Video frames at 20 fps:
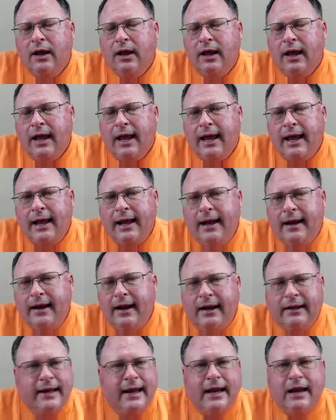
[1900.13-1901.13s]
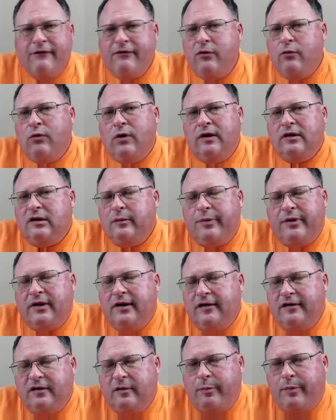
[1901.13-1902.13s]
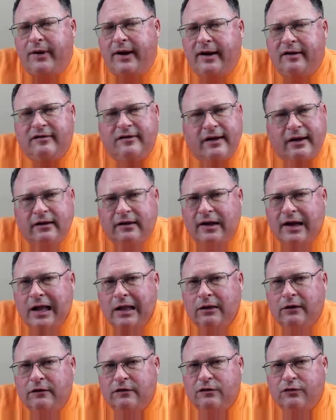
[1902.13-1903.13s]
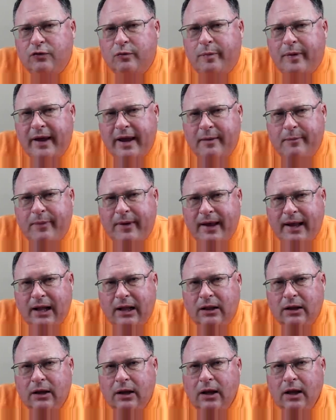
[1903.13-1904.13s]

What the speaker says: And I'd like everyone to participate. $10 through PayPal.